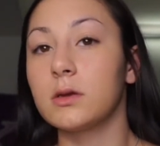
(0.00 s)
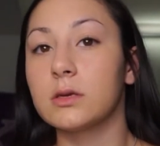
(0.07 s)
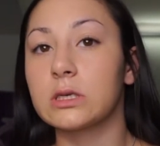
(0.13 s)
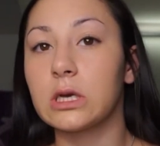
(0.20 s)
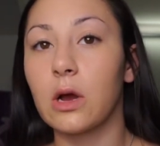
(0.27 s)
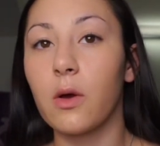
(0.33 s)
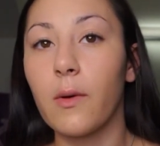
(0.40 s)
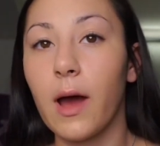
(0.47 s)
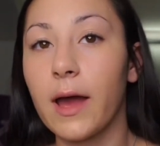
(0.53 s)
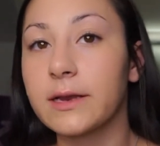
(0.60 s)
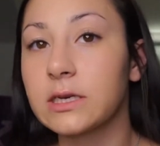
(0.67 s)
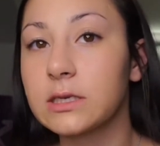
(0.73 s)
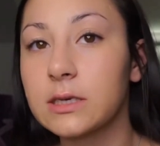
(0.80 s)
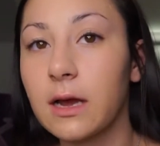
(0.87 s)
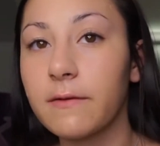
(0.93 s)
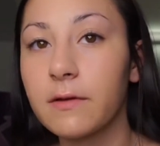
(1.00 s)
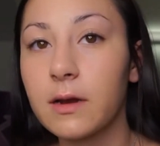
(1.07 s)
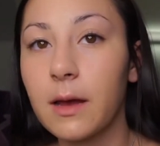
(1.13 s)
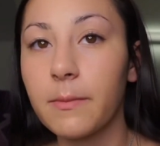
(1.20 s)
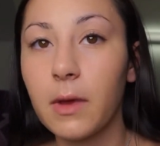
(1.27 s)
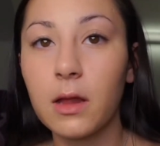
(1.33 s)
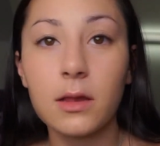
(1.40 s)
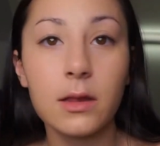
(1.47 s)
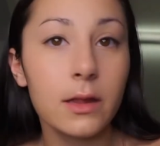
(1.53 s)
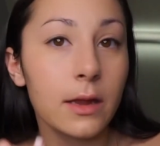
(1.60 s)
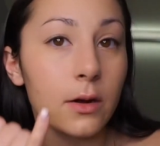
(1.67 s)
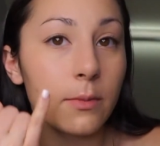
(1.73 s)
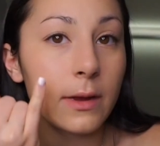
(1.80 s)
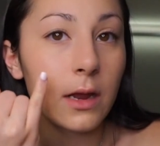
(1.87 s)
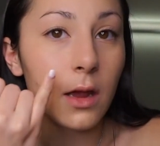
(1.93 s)
So I just covered up a
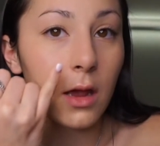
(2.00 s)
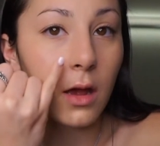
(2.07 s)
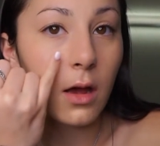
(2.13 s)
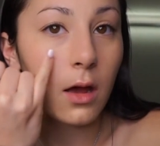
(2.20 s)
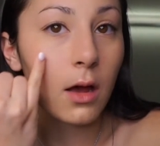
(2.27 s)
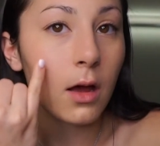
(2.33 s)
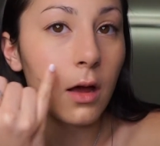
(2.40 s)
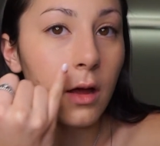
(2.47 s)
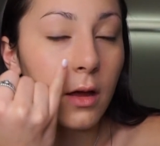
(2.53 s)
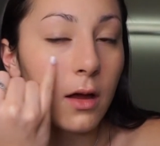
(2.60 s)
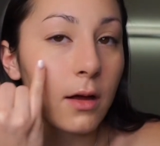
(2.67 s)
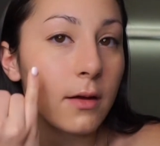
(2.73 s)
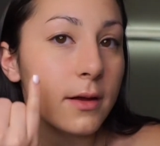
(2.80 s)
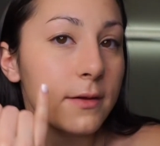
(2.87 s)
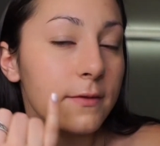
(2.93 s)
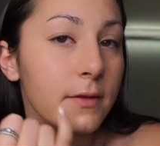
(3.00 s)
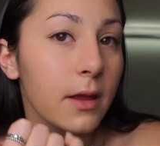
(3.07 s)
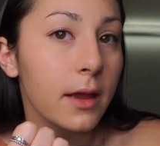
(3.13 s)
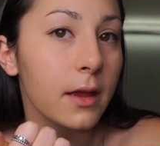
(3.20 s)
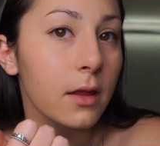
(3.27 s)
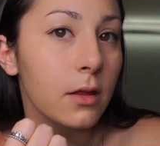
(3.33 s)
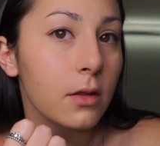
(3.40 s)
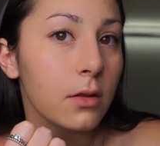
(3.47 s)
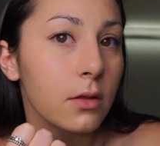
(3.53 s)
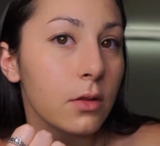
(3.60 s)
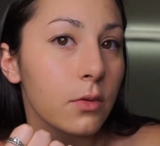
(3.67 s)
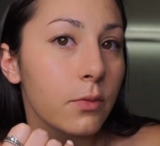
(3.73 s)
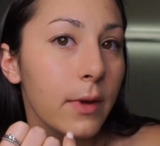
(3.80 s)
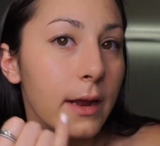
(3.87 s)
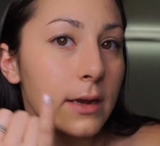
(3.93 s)
little bit of like
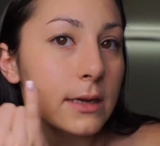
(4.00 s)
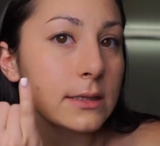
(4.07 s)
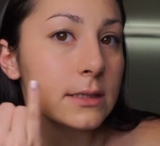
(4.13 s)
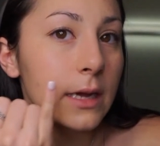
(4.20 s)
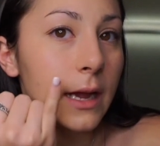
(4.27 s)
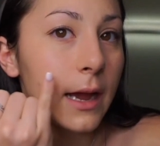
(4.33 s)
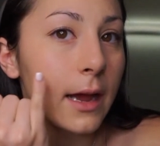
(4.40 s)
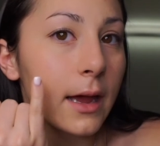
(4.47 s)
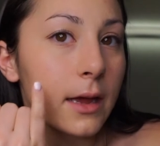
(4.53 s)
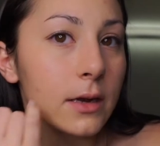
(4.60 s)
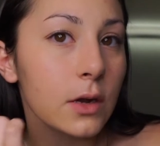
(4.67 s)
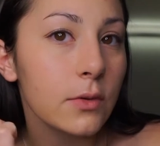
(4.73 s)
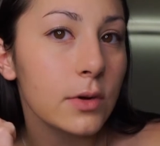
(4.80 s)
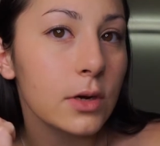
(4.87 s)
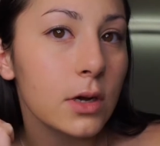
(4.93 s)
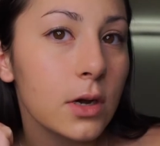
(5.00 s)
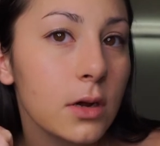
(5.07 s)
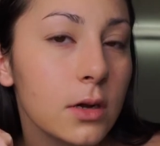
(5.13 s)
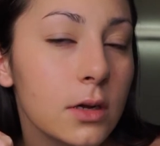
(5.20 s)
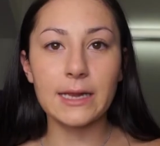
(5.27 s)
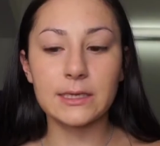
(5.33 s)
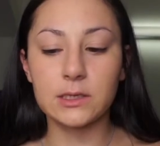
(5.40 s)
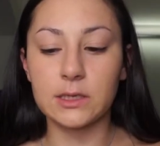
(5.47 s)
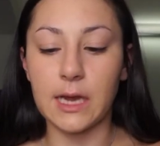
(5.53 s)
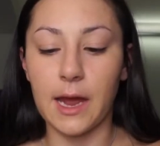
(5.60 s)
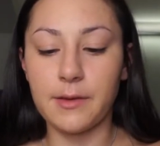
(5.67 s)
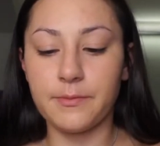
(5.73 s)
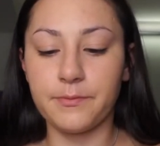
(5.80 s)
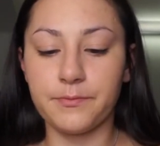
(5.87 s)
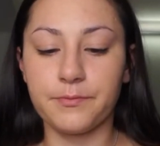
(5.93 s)
the redness I had going on. That's
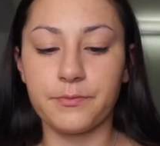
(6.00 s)
done.